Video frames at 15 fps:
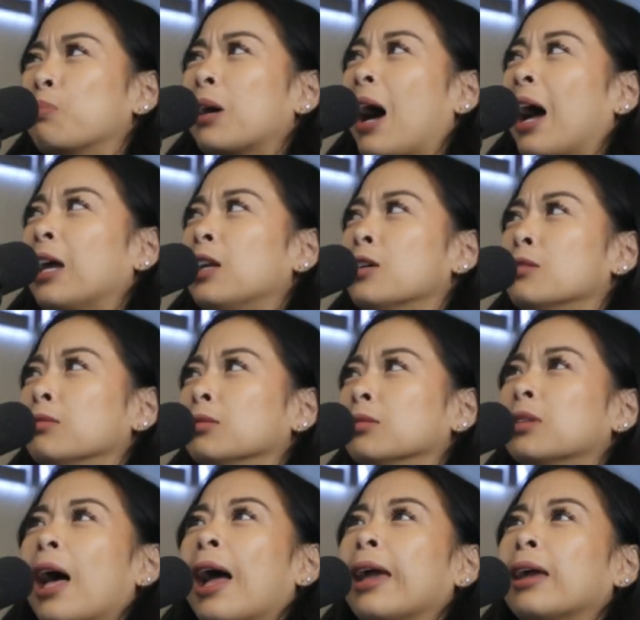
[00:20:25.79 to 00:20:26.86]
but I don't
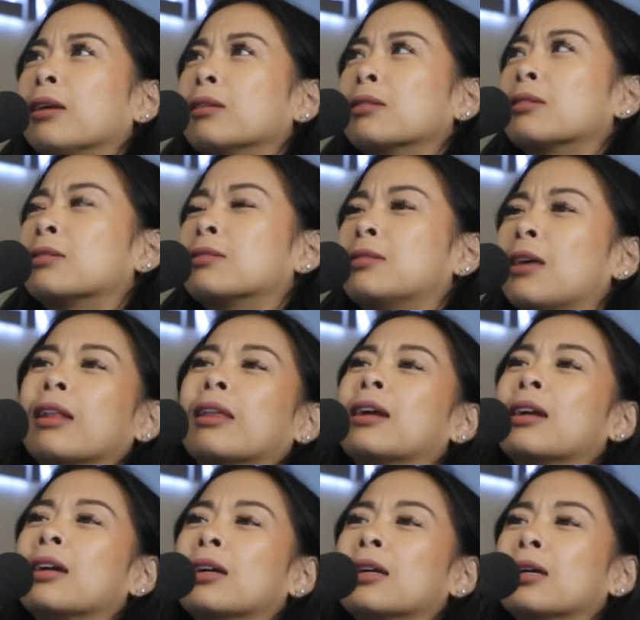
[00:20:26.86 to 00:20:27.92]
like
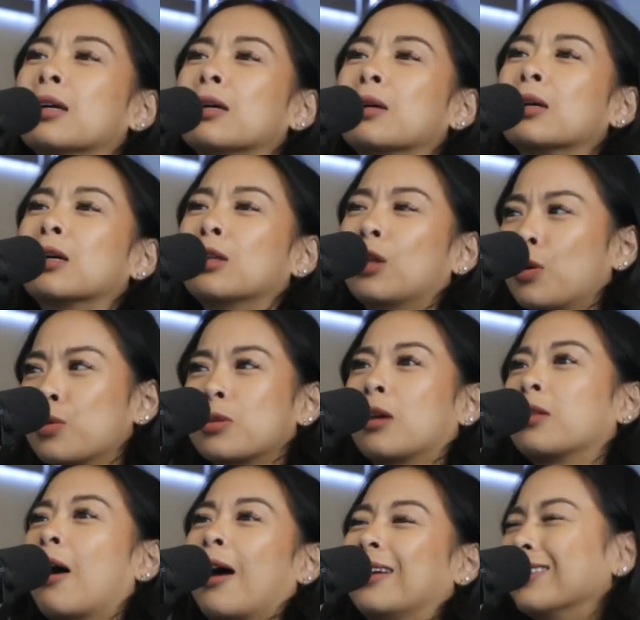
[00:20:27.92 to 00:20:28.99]
selling clothes
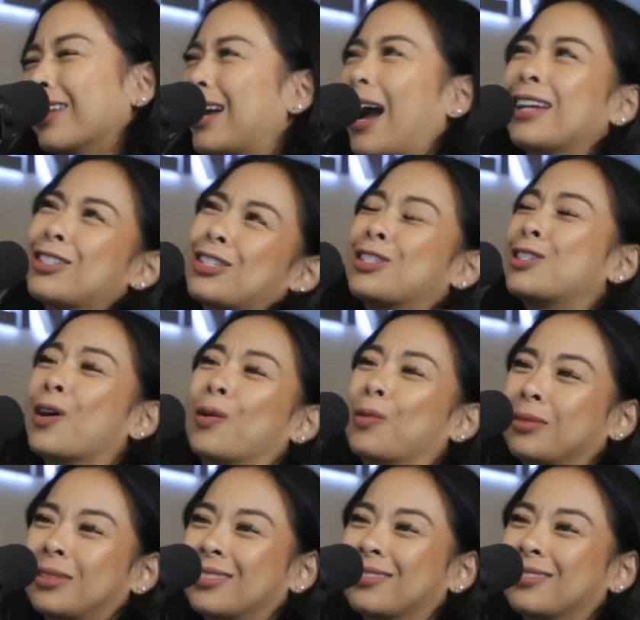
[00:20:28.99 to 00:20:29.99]
online. Like I just don't.